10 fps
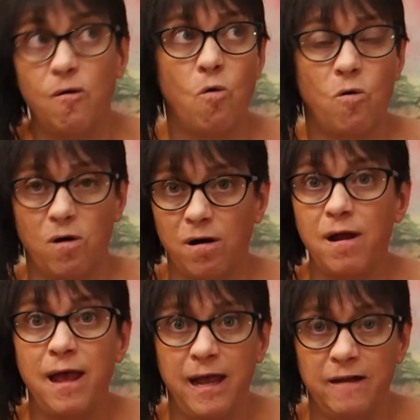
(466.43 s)
or
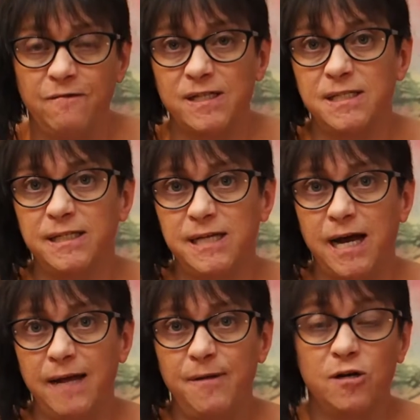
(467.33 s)
investing
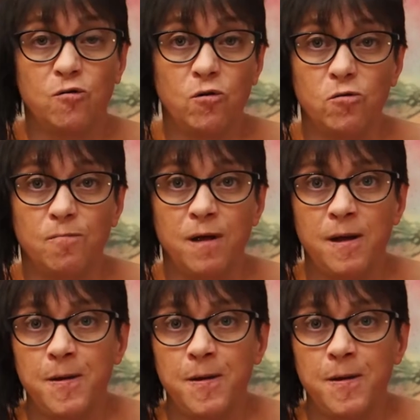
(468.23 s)
time in a group.